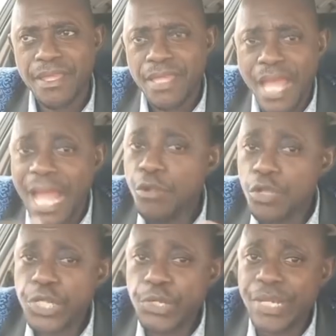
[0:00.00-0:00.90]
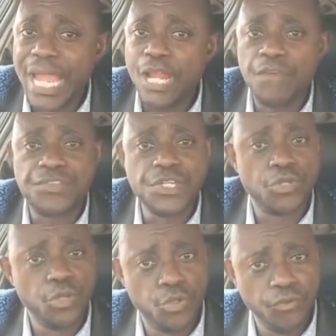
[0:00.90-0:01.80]
I know so you get a lot of things
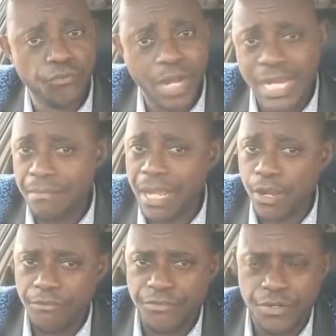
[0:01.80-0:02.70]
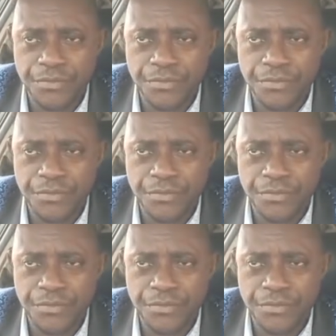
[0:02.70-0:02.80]
to do for hand, my governor.